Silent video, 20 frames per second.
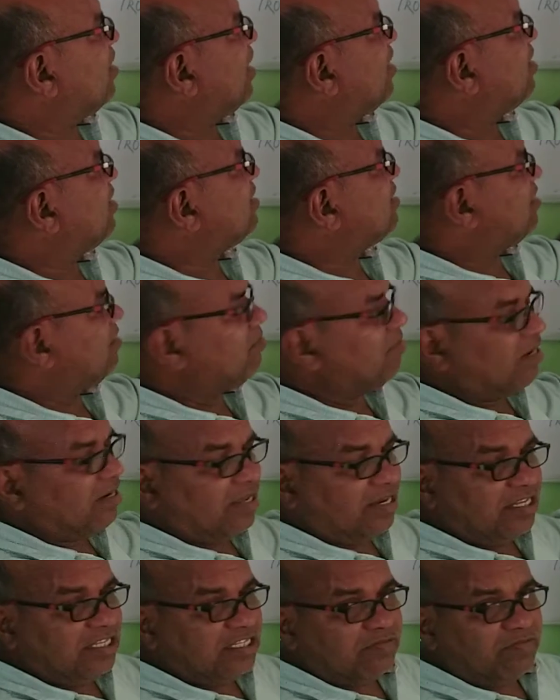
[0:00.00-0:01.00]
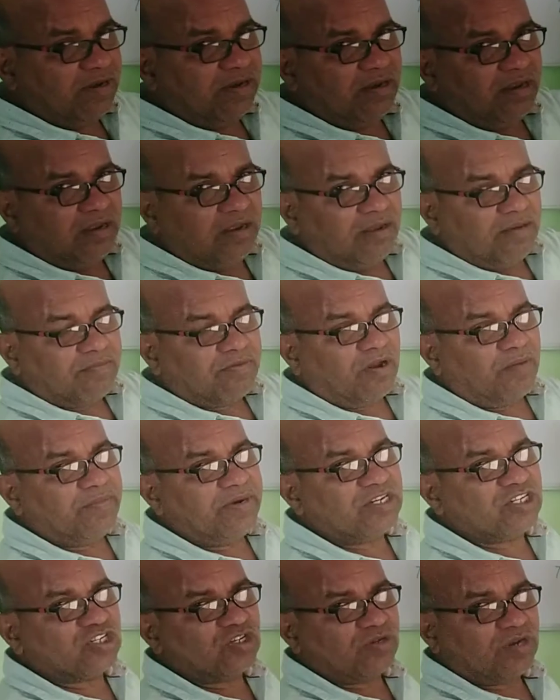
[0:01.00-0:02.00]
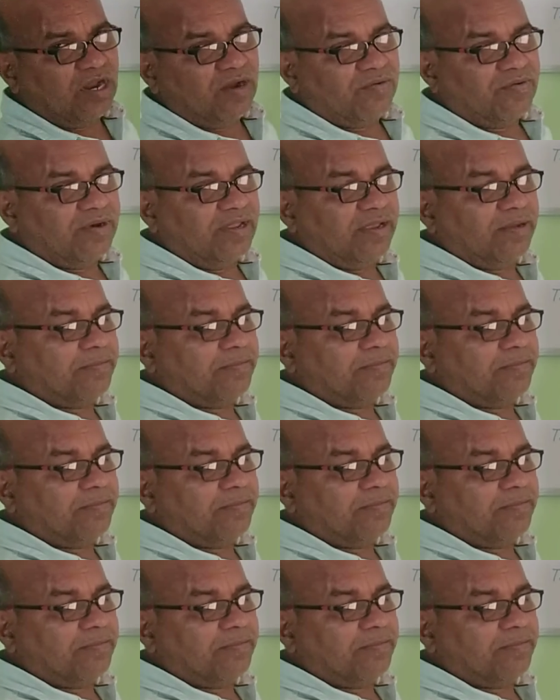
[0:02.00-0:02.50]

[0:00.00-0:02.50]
can receive the nourishment from its surroundings.